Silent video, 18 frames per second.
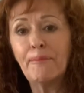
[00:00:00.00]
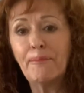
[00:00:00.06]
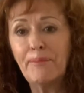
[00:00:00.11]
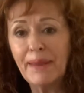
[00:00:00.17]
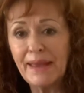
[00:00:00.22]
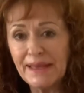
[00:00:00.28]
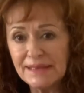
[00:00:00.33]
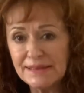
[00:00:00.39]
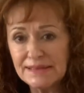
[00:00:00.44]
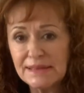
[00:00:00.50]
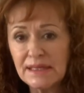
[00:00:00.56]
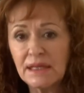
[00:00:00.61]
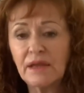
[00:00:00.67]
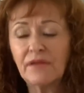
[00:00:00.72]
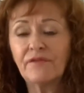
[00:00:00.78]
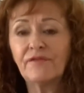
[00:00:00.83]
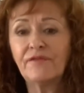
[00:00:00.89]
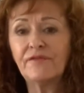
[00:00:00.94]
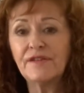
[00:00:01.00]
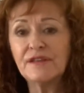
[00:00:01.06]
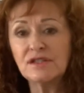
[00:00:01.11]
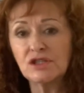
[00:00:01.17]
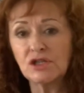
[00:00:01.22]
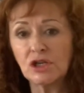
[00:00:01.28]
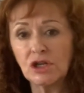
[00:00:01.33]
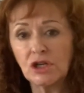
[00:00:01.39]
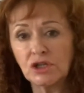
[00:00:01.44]
basic
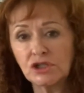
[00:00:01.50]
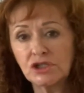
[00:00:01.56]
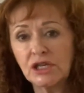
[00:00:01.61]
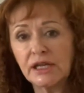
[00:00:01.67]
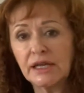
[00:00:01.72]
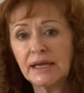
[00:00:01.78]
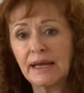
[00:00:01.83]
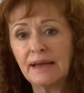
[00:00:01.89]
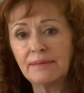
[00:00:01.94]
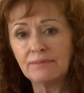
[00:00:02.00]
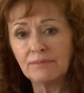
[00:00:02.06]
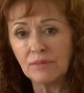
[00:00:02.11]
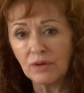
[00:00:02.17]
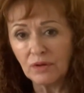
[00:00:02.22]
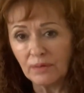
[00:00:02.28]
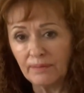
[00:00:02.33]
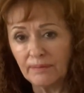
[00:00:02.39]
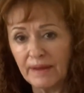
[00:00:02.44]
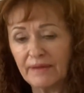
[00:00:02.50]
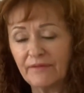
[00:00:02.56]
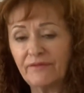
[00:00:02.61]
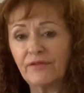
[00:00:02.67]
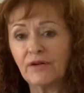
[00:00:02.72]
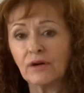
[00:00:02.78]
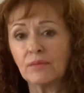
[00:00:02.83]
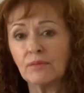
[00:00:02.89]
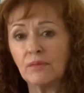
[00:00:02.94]
physiological movement
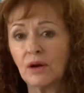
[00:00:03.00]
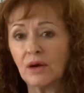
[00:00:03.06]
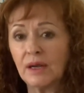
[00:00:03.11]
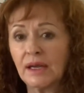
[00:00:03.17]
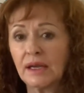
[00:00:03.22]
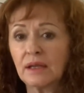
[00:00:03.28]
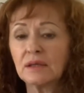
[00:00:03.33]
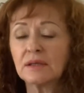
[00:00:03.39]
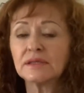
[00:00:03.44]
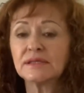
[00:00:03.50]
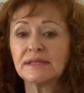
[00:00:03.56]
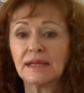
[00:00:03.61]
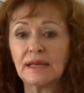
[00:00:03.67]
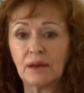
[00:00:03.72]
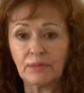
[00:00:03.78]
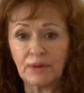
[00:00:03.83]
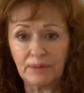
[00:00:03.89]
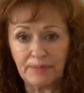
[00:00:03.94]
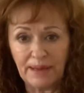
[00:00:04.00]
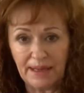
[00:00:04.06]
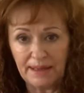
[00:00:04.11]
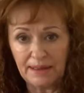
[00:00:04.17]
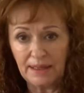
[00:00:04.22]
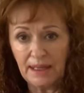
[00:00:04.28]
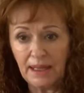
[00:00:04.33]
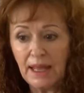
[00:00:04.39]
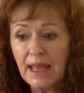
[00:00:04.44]
for molecules in our
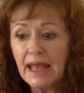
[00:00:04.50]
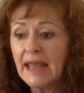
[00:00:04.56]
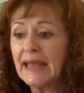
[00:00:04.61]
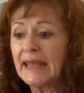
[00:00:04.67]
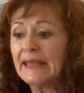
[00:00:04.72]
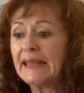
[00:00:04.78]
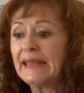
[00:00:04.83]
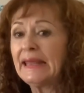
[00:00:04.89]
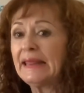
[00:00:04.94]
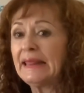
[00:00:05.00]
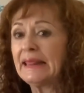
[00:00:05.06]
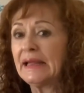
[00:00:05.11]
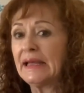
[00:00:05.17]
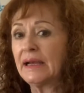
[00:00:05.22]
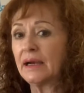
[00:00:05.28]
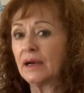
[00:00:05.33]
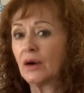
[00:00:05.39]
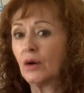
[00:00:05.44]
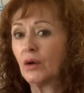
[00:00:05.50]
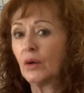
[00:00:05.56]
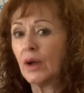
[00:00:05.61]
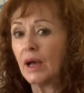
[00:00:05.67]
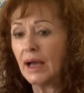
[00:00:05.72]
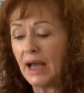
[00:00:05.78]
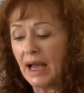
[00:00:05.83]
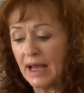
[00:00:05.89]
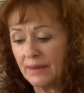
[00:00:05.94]
body. Either
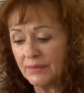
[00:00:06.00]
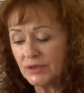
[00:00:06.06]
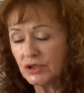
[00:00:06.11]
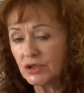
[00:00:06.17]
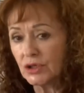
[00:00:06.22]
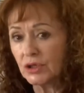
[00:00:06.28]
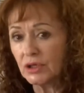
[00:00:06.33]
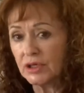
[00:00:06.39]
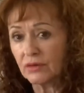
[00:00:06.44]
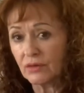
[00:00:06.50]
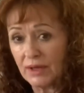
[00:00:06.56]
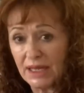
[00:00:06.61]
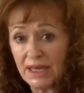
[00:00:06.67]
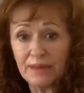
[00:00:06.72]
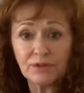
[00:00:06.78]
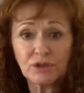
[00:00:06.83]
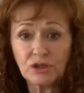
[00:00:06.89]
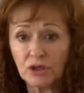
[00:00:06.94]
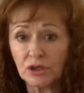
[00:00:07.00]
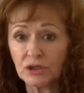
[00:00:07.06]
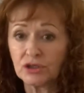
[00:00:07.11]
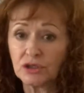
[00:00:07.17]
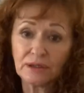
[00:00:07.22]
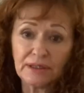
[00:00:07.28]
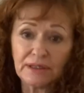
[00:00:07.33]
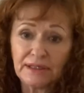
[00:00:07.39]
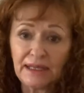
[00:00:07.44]

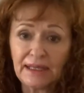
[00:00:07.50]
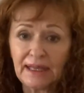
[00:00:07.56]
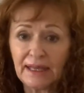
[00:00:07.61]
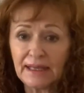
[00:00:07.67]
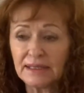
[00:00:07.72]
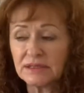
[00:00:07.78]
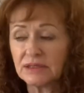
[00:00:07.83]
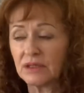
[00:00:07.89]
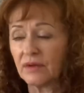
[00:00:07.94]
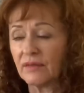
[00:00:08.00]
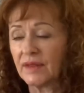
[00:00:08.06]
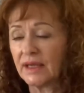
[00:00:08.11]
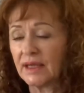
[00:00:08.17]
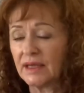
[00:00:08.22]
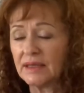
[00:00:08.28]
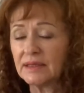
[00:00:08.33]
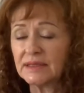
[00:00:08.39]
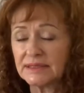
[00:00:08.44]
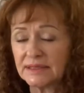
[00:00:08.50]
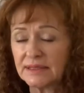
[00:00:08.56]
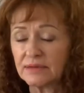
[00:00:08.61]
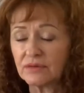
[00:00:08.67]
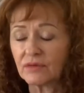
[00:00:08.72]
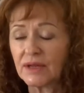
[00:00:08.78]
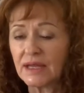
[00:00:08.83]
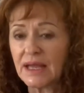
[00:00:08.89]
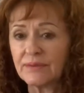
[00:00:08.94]
reabsorption, in the case of the kidneys is
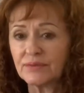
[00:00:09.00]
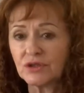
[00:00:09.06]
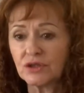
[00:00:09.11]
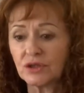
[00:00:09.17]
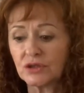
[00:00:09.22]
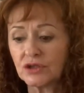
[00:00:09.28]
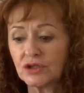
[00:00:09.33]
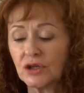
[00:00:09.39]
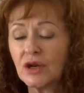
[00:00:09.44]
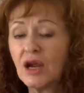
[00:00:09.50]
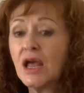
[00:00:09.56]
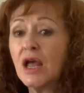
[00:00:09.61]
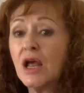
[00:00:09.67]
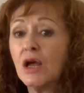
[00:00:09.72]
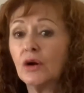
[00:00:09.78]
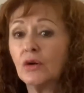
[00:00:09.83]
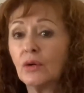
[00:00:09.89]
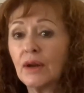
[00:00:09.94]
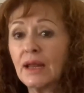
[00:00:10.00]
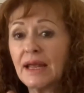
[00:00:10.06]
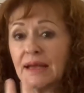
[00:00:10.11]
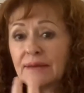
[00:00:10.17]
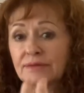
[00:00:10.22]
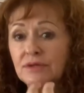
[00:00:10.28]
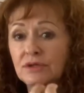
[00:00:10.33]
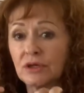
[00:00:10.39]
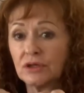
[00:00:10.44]
reabsorption
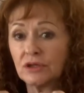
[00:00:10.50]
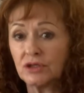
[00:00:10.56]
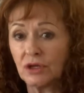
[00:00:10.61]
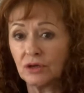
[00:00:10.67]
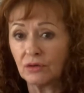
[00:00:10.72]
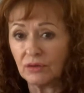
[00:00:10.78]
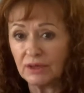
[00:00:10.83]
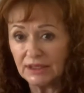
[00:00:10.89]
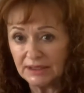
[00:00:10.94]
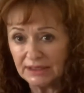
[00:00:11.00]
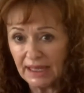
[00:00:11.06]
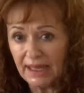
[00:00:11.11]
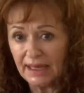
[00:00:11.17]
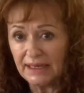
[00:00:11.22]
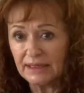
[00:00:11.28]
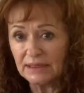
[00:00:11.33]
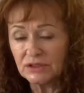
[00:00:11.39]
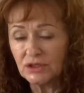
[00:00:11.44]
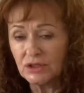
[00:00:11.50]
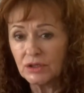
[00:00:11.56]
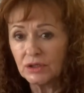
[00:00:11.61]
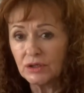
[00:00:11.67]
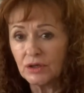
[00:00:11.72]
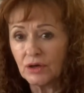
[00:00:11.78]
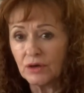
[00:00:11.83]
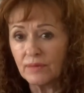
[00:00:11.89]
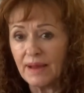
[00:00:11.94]
retaining
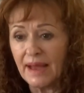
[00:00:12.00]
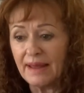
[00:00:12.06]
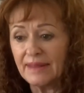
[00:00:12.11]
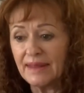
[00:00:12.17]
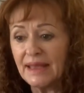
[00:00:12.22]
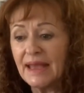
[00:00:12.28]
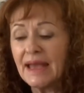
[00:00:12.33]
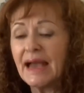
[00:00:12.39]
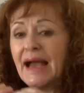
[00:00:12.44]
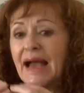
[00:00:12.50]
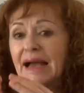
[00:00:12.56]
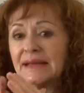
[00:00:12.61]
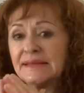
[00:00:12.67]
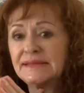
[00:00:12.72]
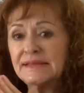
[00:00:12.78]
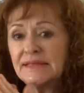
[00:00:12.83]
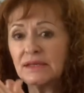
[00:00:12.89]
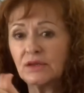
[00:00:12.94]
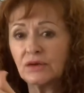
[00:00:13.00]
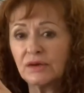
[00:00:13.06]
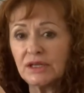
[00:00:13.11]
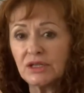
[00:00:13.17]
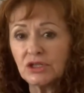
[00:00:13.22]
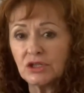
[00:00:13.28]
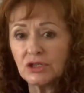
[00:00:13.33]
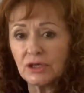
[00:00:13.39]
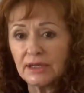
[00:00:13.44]
in your body, and
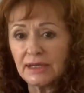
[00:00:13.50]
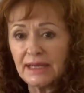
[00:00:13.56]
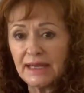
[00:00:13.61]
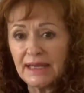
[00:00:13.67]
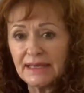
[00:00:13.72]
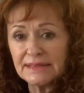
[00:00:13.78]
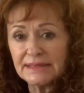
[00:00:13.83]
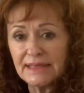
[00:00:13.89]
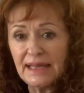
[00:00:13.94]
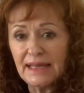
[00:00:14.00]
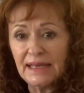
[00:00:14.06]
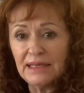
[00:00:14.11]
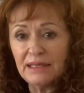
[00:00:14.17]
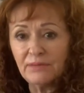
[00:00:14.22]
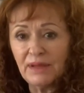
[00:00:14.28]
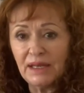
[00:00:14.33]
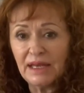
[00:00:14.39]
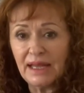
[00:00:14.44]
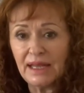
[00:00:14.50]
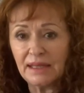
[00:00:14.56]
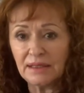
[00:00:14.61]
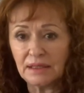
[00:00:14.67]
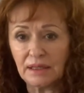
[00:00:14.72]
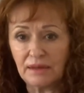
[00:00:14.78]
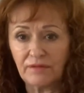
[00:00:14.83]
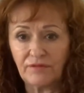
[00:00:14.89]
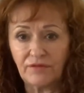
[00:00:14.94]
secretion is
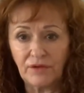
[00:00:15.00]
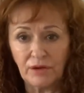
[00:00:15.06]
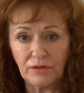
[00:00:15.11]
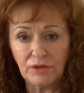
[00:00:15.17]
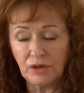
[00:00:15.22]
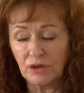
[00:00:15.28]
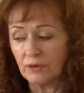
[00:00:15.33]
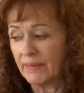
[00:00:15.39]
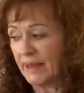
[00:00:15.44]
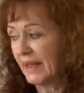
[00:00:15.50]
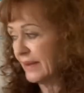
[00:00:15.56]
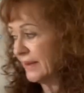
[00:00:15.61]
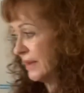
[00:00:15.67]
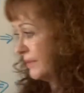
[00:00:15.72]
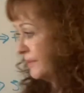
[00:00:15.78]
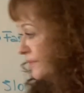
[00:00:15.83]
eliminated from your body.